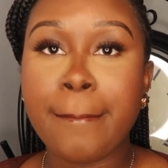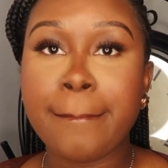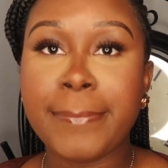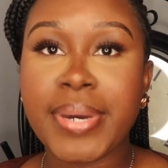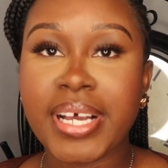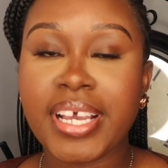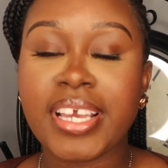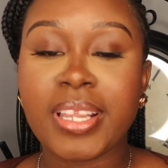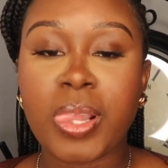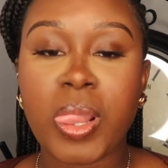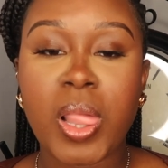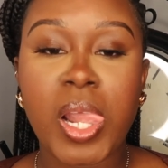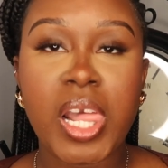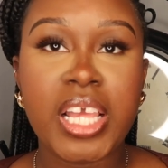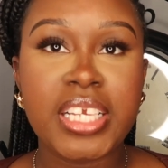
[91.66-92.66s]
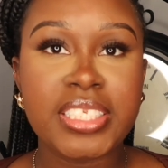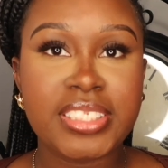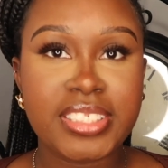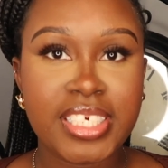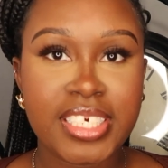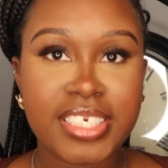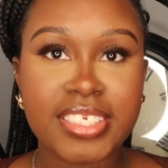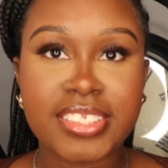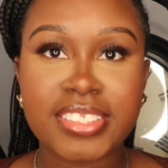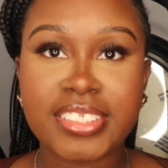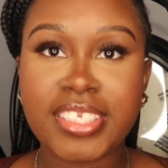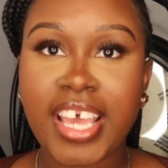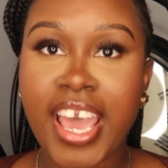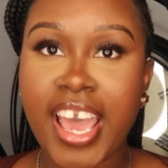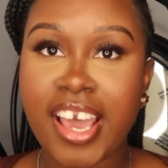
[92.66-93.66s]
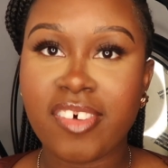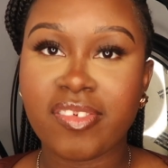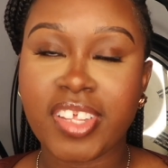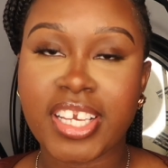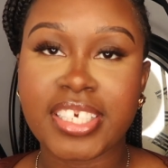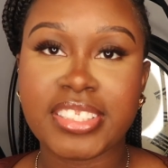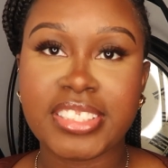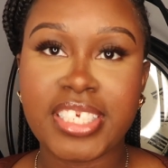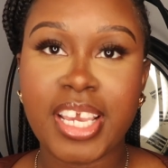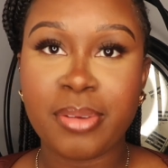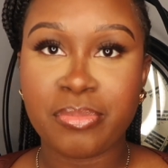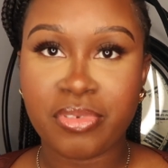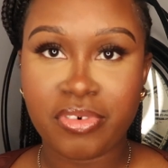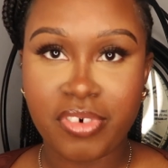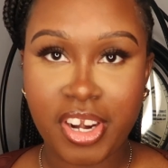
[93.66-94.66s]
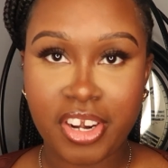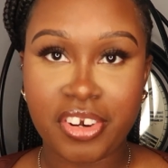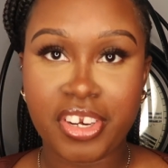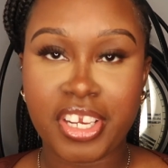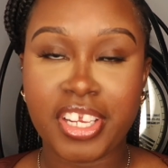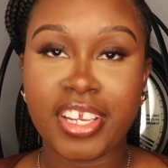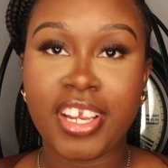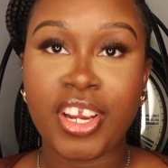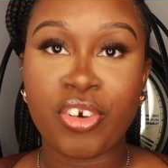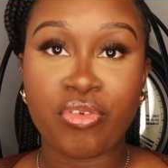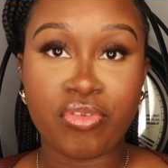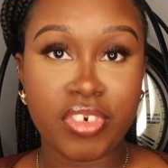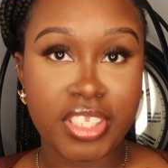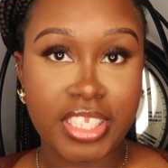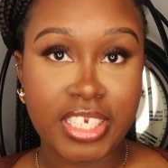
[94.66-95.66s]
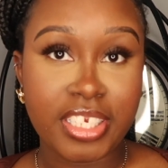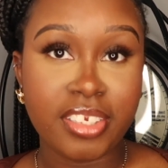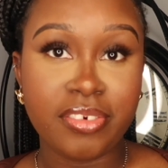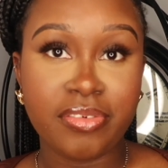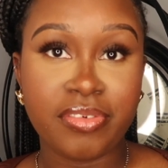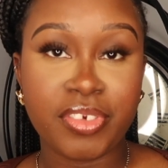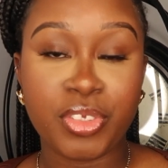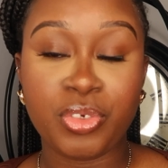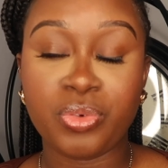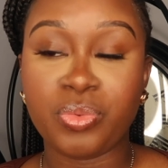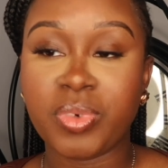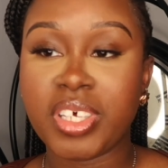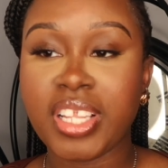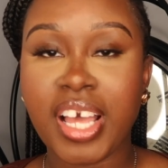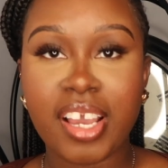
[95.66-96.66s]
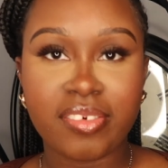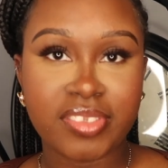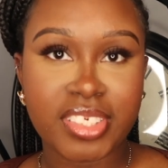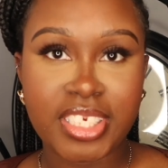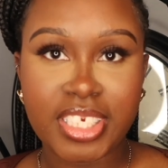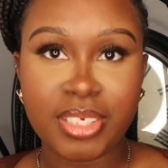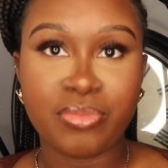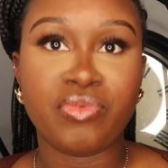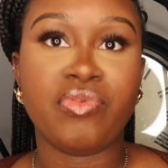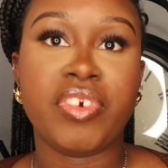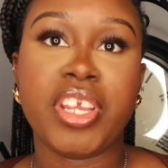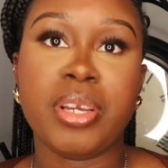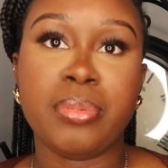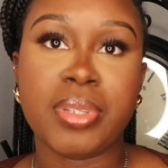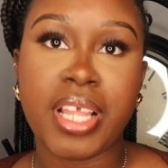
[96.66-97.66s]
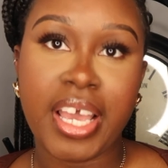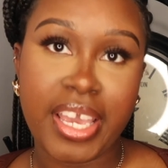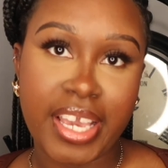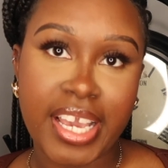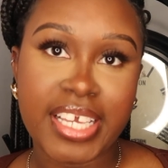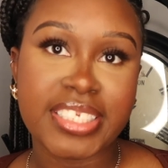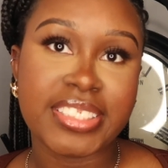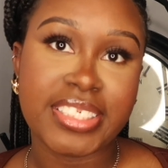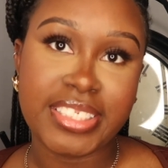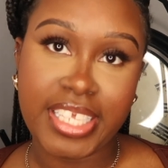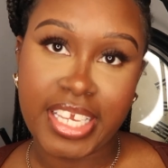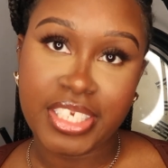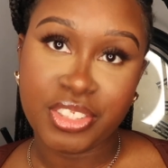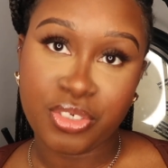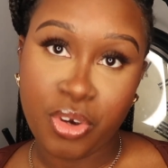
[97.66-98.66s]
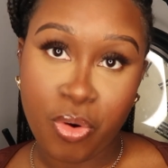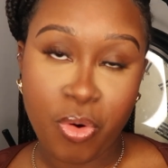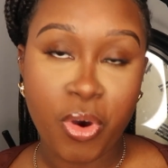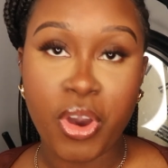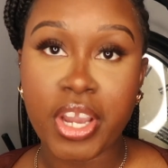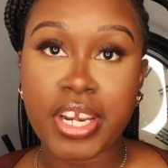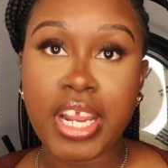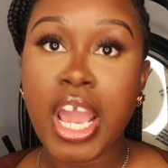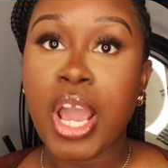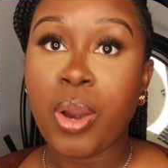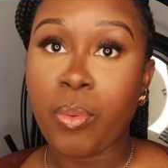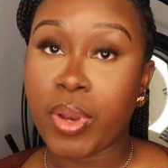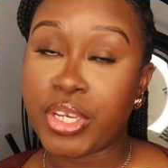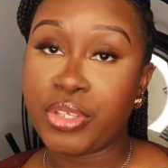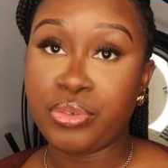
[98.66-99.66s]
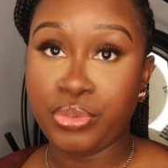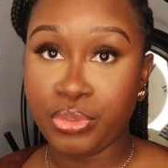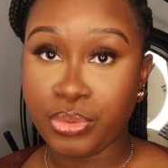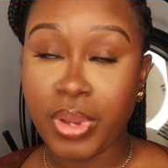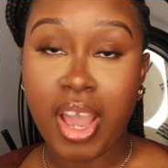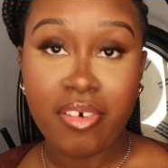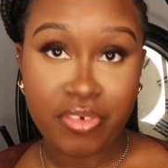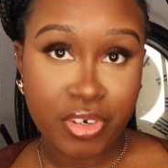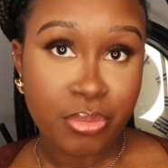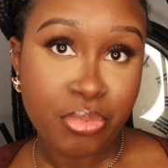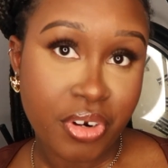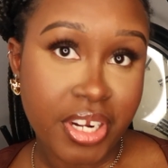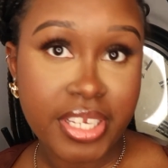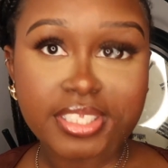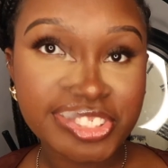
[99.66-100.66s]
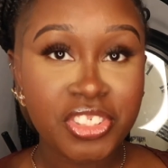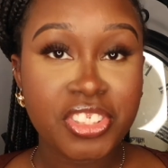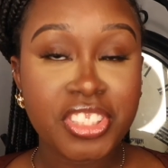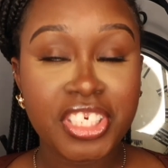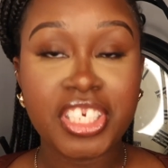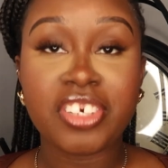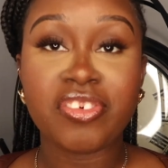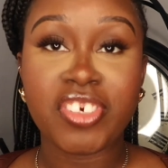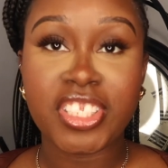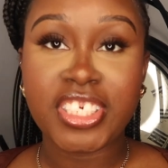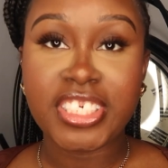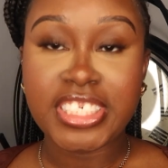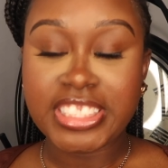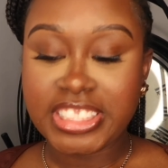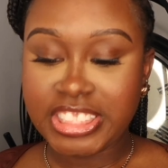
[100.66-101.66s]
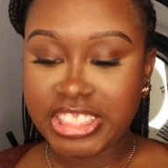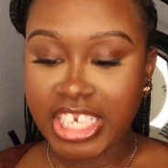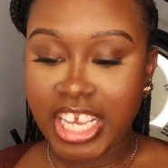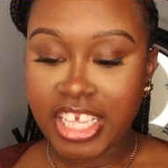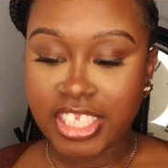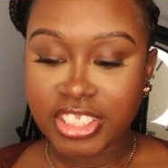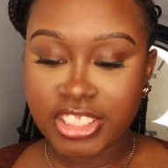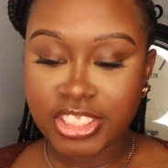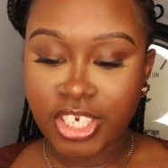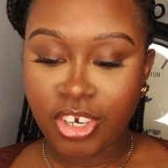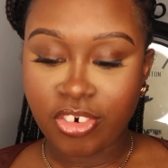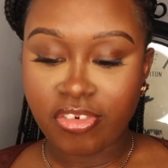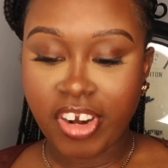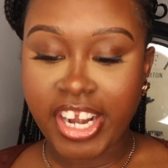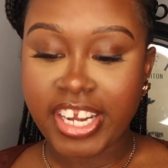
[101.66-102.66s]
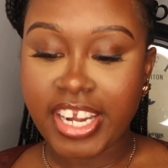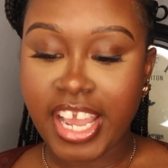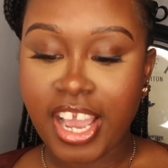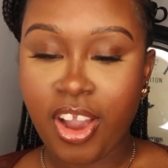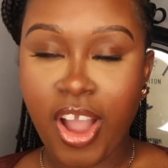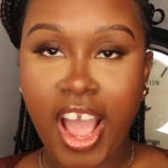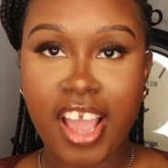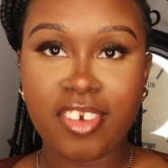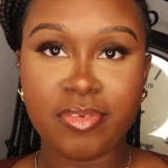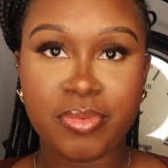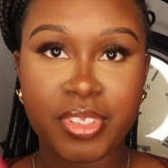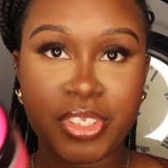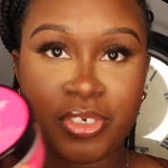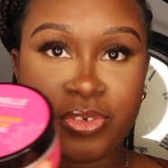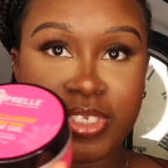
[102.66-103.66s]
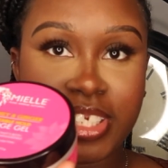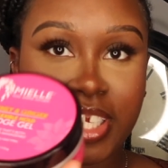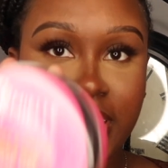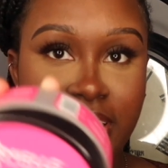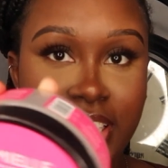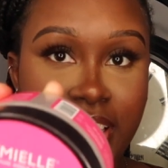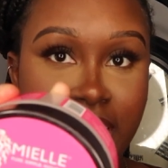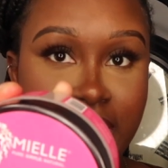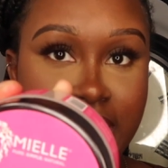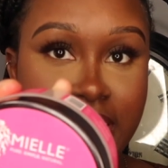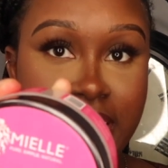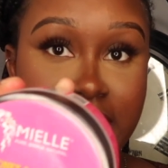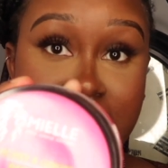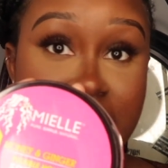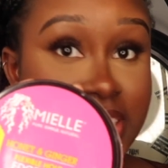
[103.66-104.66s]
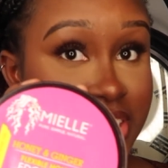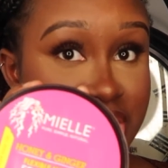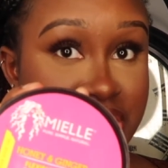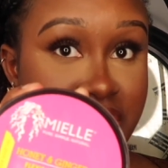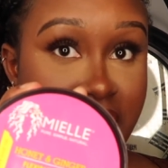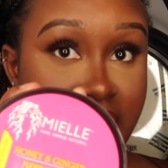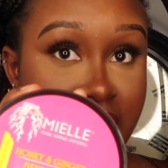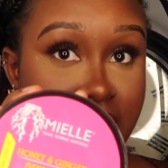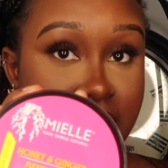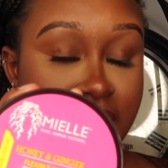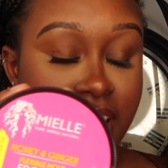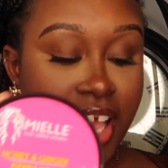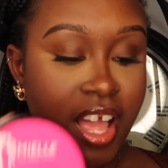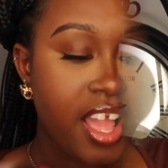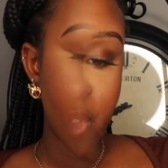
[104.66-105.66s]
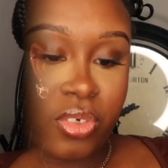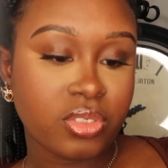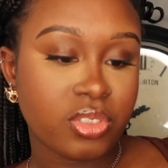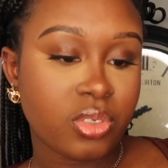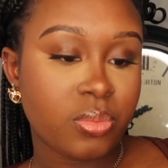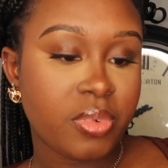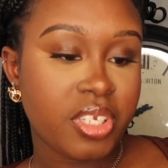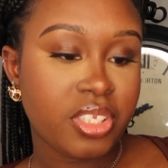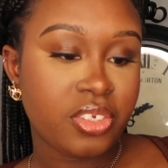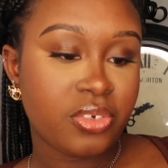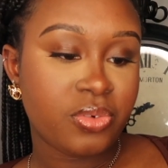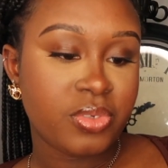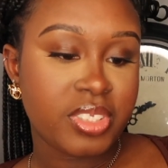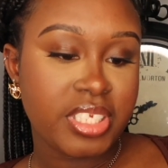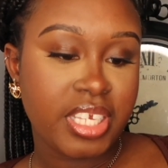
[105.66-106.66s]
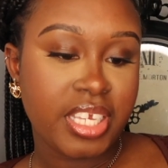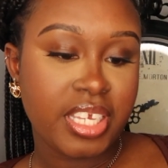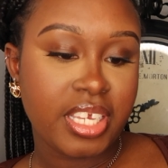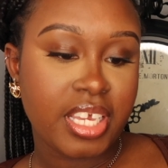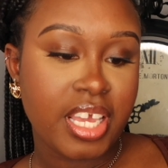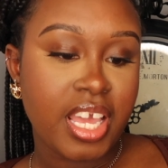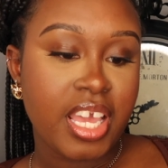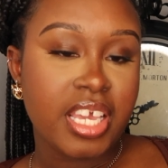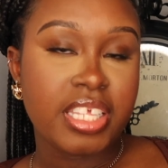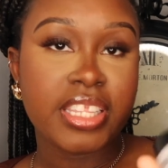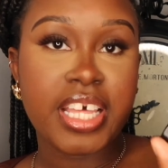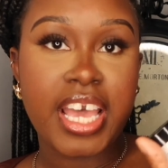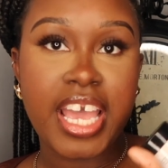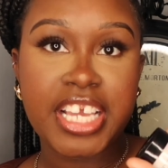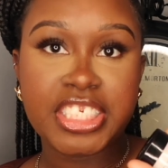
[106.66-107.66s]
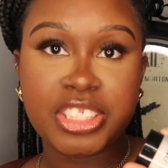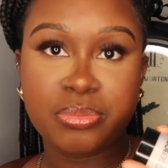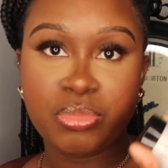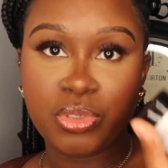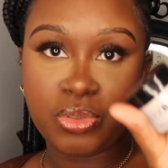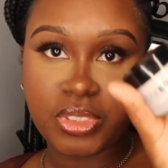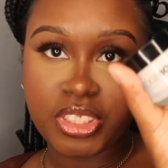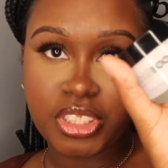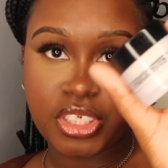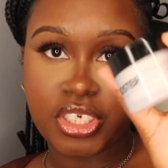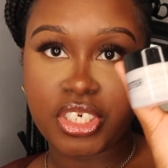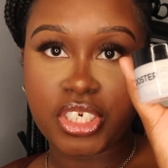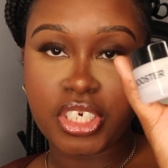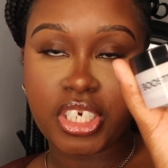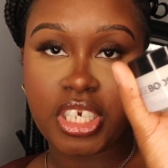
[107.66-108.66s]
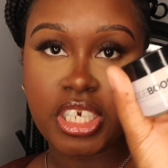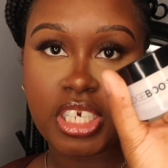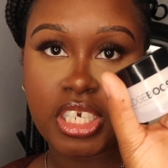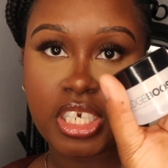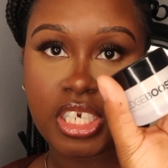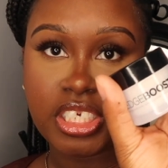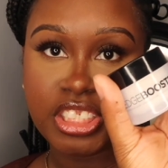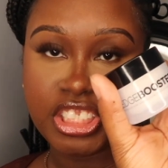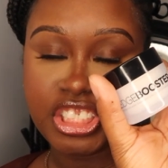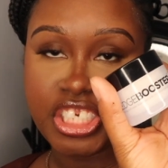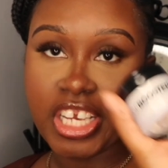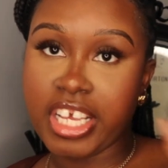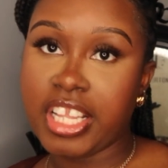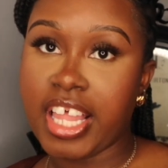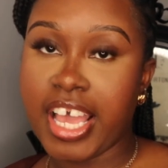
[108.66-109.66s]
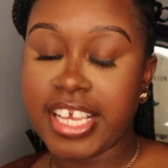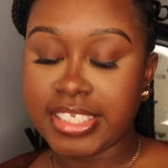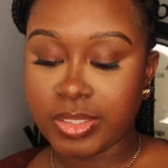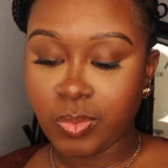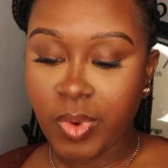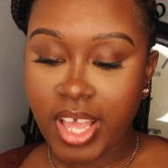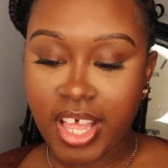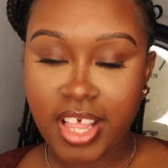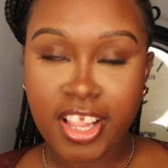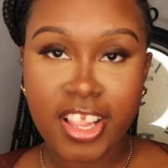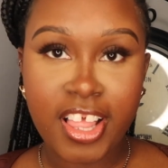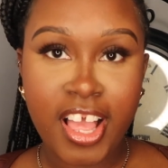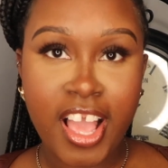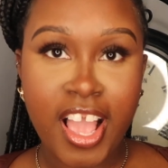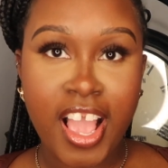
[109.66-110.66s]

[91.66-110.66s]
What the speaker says: but it does have like a temporary relief. You will have to keep reapplying as the days go on when you do have your braids. Of course, you'll need a really good gel. So right now I've been using this gel. I've also been using the Edge Booster gel as well.